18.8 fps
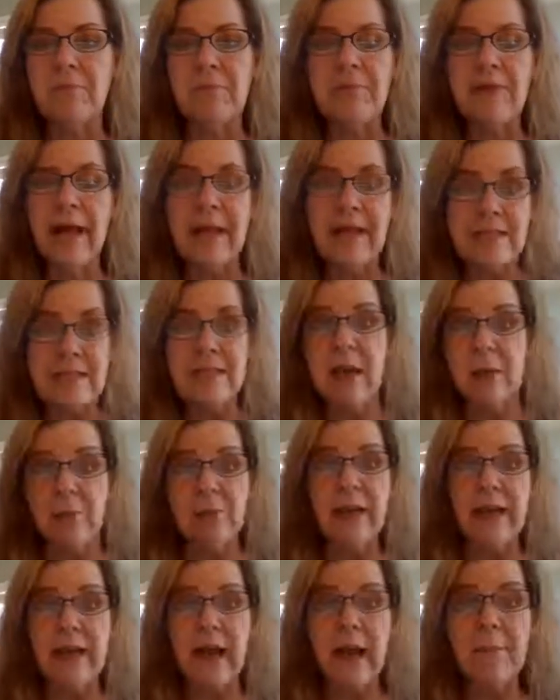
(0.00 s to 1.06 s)
like
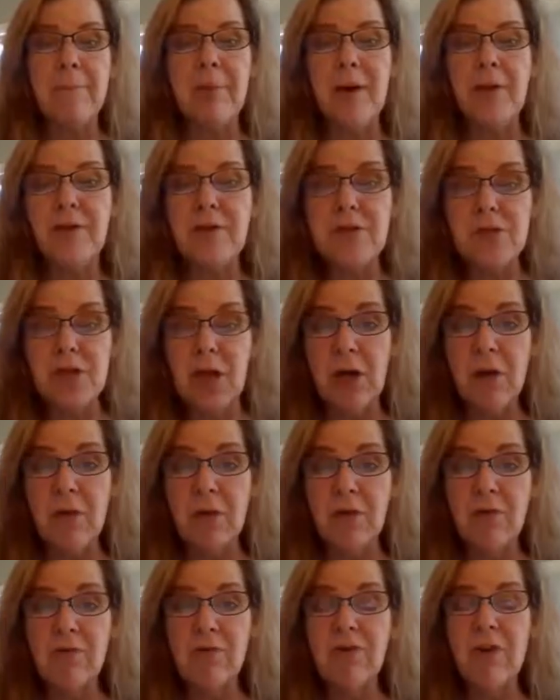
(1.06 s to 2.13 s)
doubling up on the
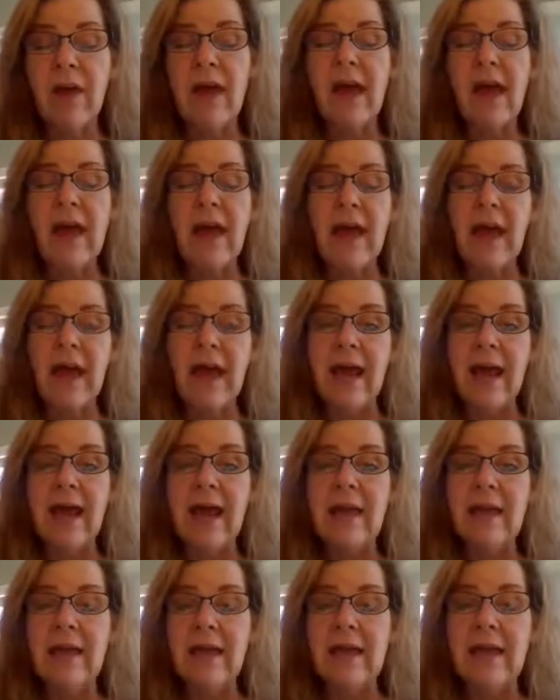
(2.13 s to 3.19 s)
dose,
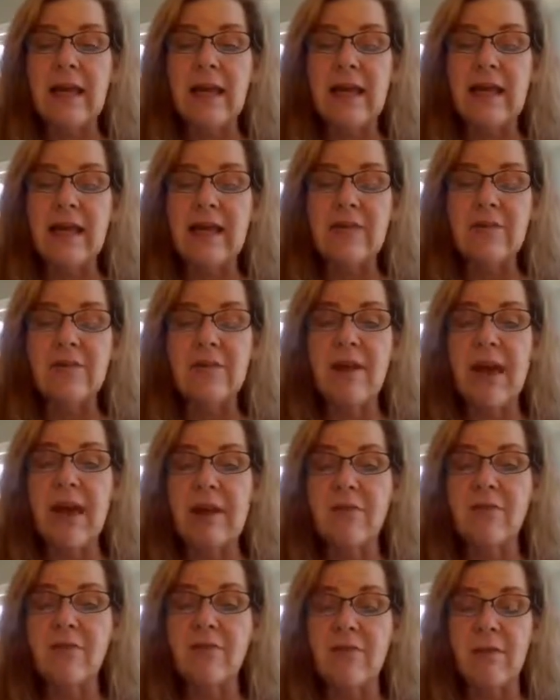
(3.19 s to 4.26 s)
and it
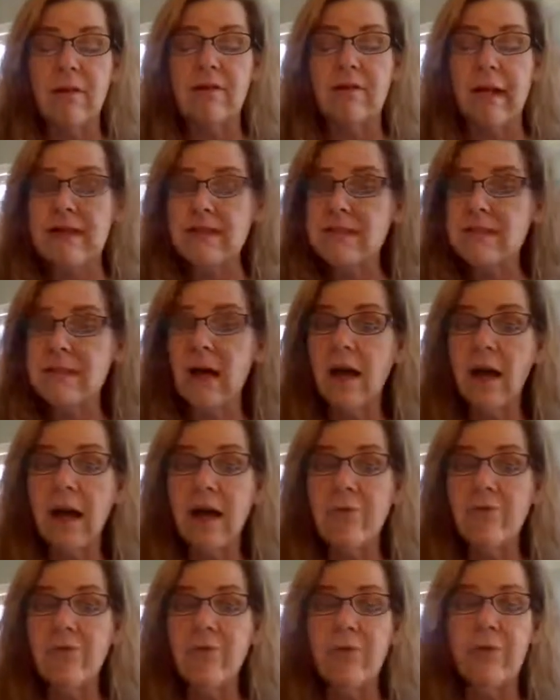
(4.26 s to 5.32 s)
takes less
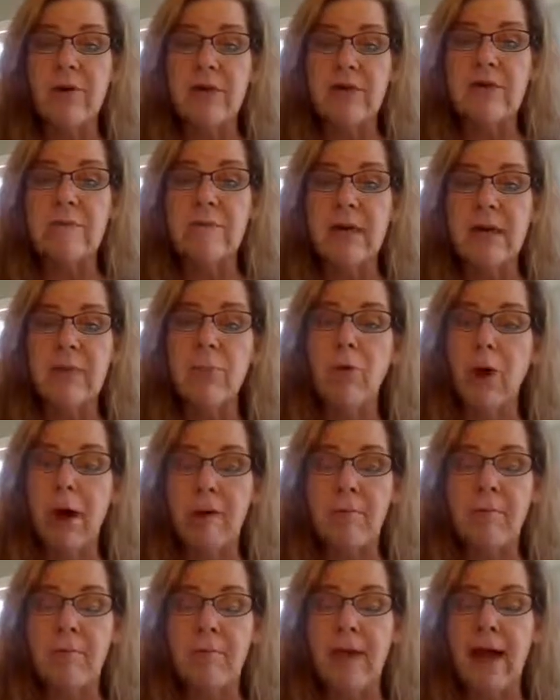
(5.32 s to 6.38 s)
time for it to be
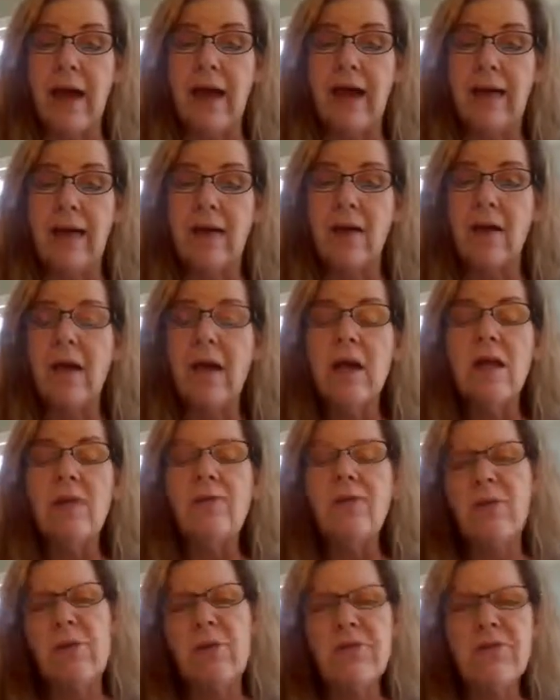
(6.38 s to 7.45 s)
problematic.
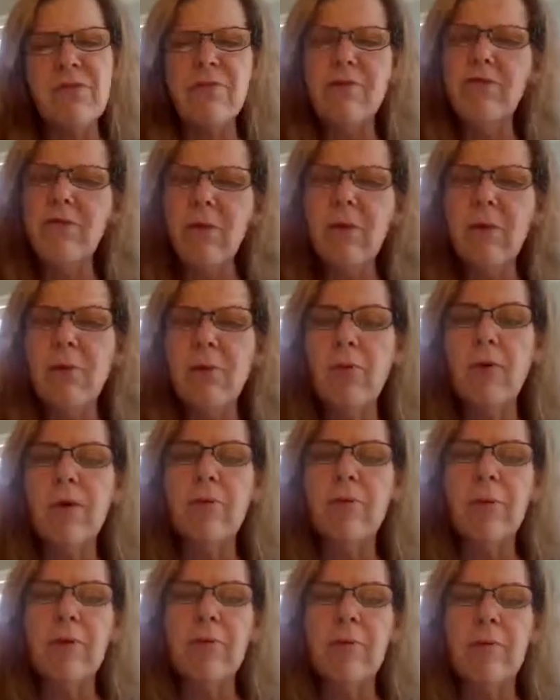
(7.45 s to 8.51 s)
So it's just so important
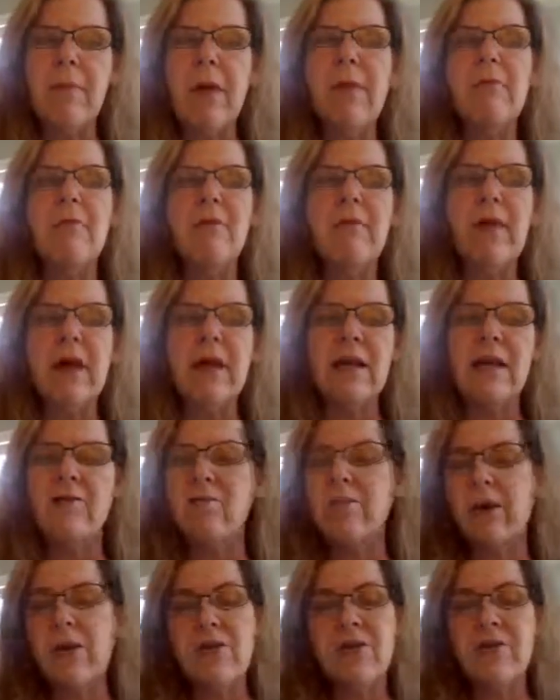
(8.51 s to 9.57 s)
we remember that as
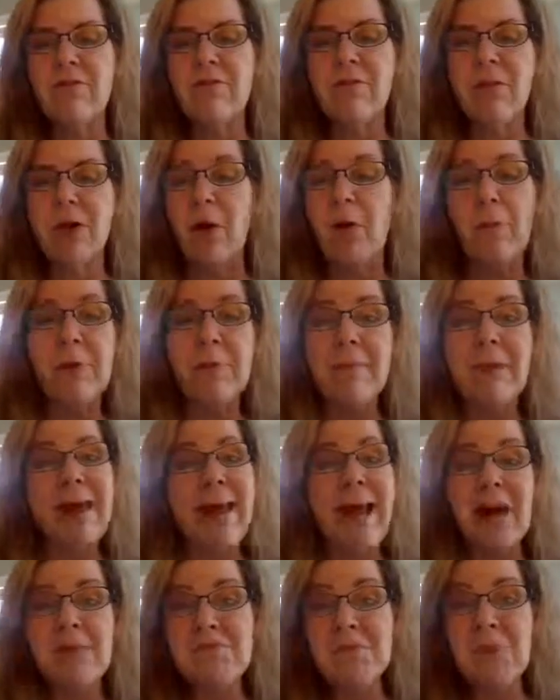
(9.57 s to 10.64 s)
much as, you know, we may
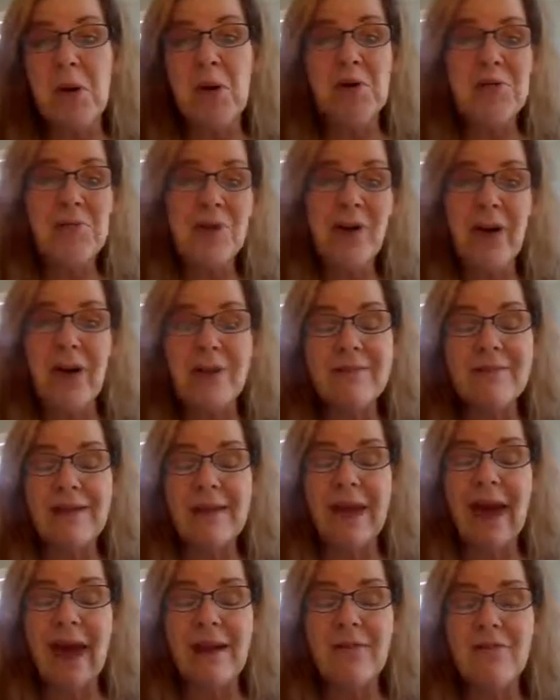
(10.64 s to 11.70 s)
have both dogs and
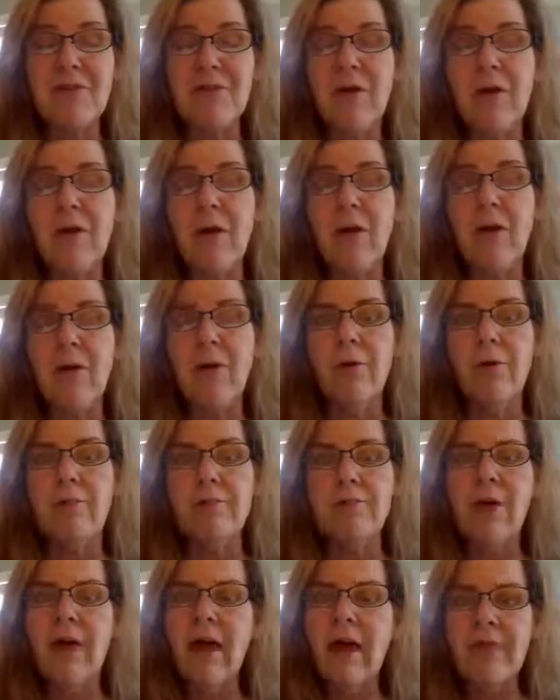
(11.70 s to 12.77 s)
cats in our homes,
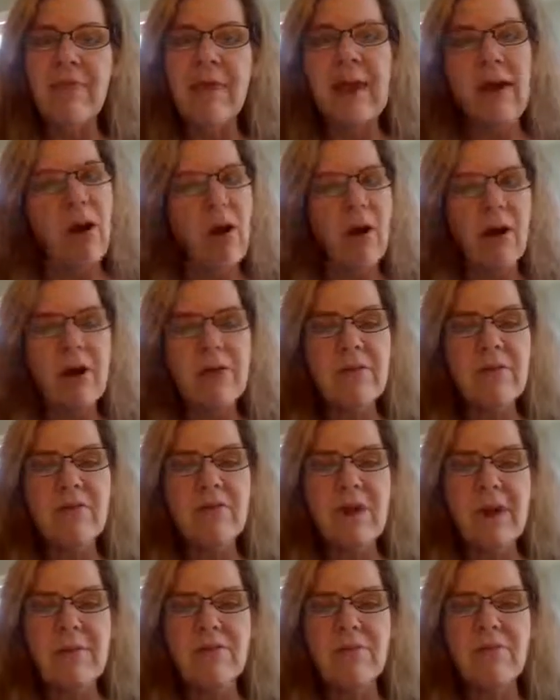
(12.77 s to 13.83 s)
they aren't the
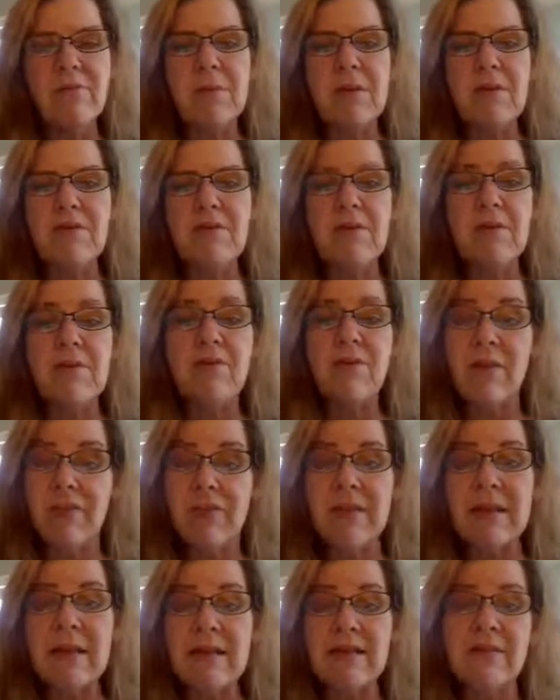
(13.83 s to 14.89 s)
same species and
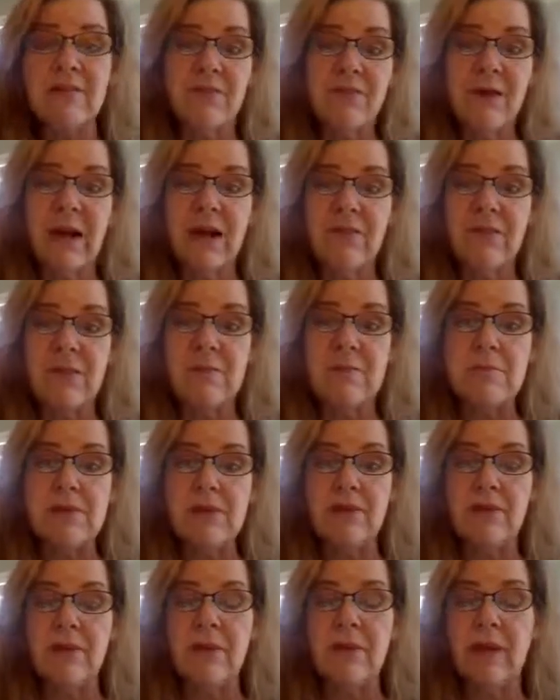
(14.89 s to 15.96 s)
things affect them
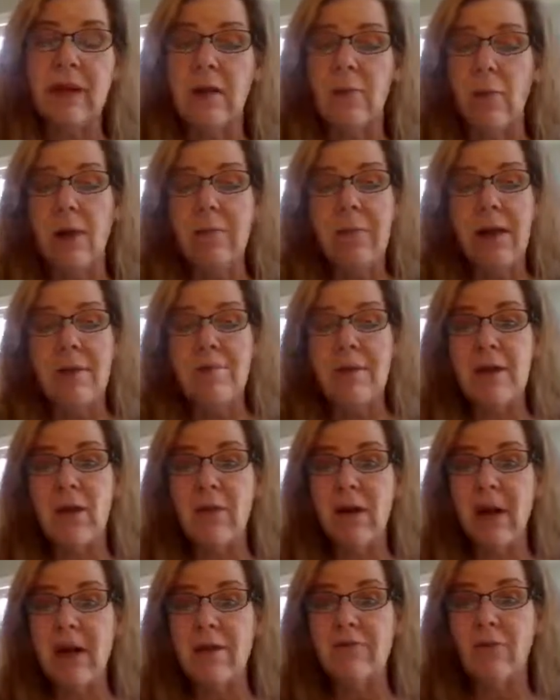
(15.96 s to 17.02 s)
differently. What may be
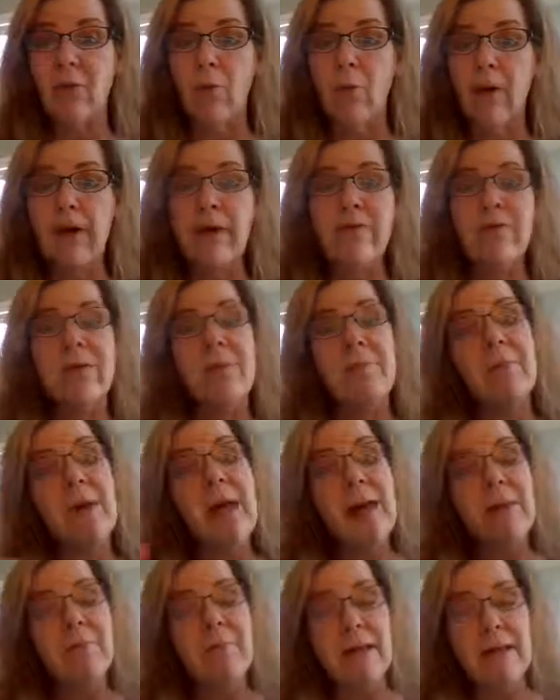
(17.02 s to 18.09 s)
okay for one of them
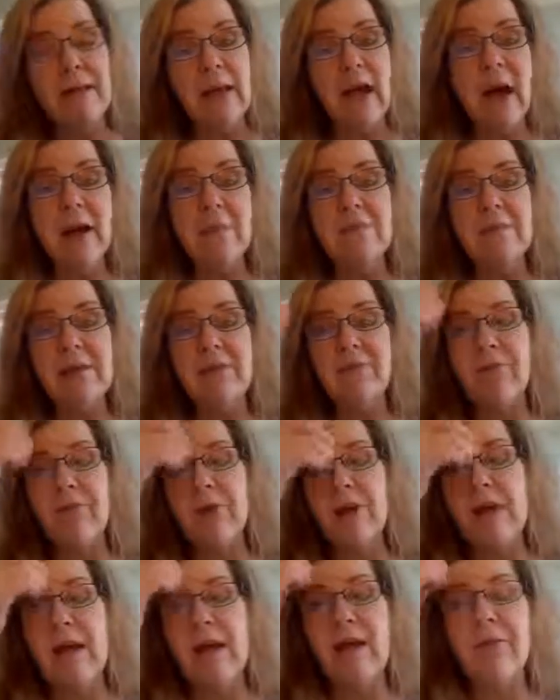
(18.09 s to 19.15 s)
may not be for
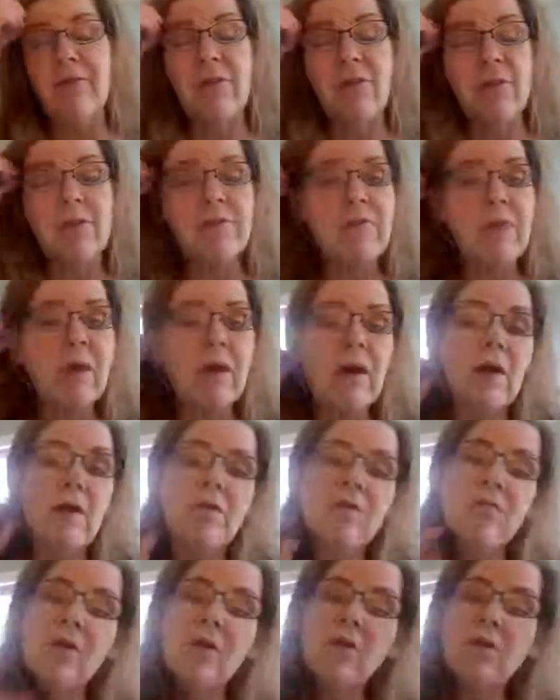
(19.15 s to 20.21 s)
another.
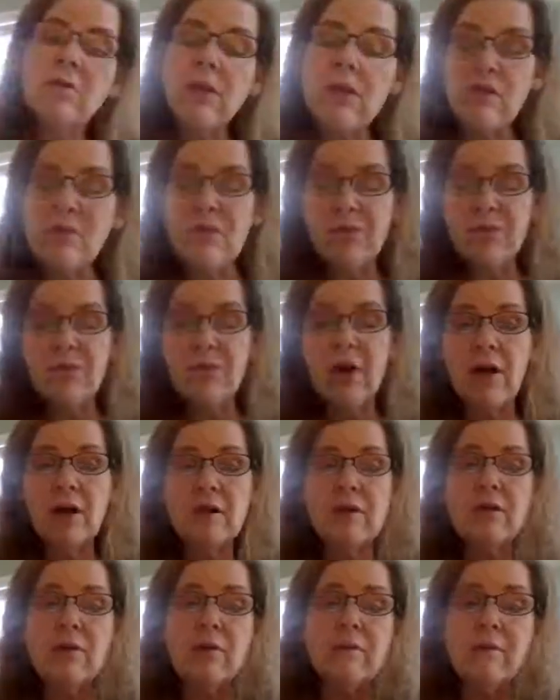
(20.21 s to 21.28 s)
So let's just
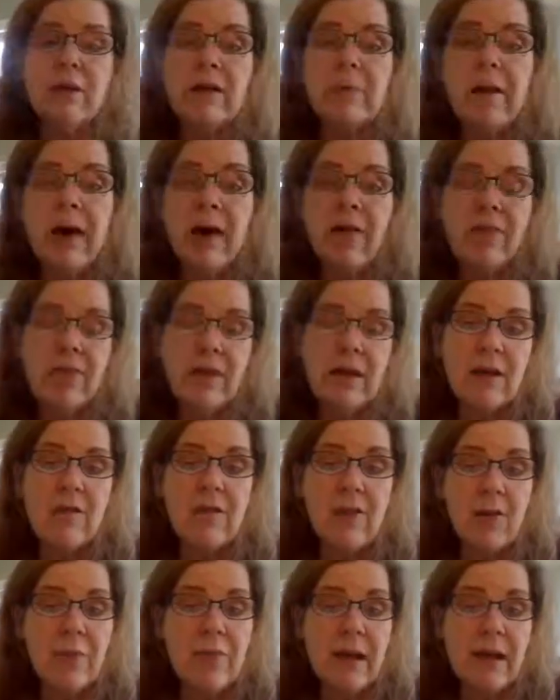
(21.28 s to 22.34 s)
talk a little bit about
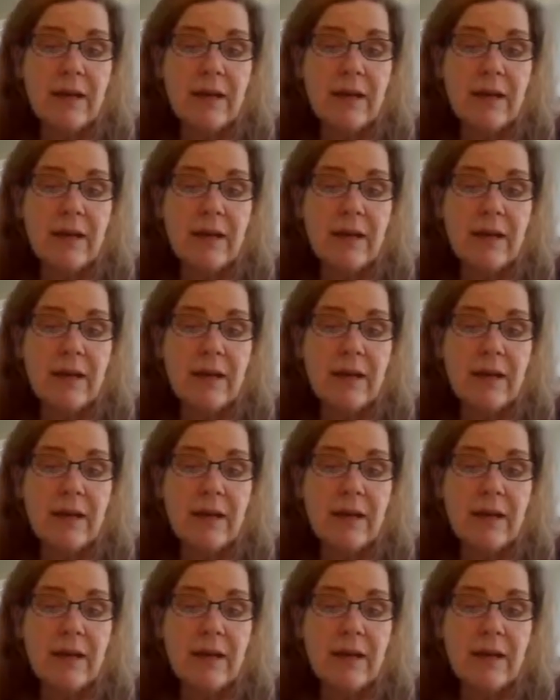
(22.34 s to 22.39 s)
things our